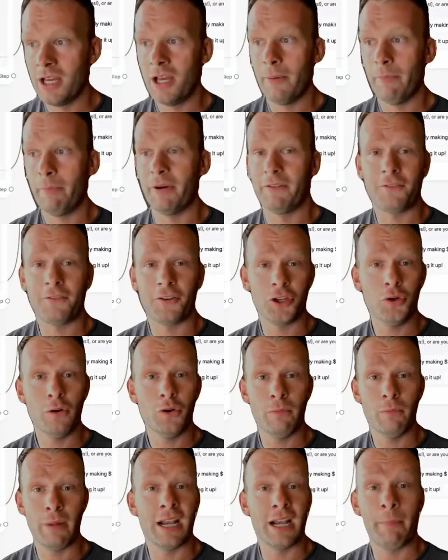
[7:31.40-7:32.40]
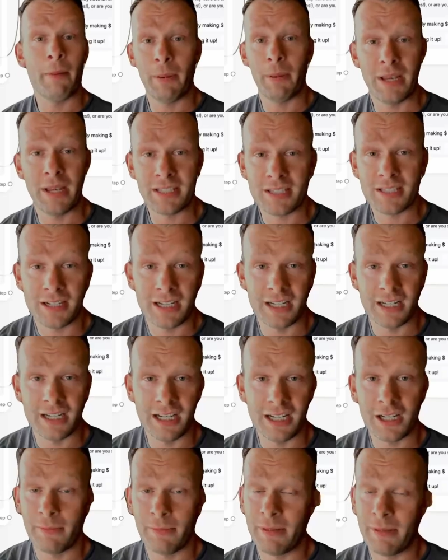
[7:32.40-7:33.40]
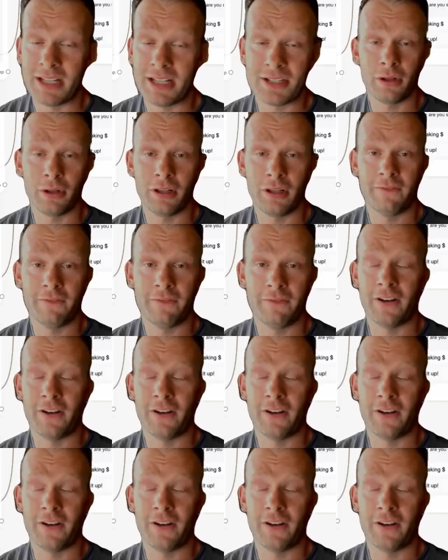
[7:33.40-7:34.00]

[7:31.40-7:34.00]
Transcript: but for you, it might not be based on income, and that's totally fine.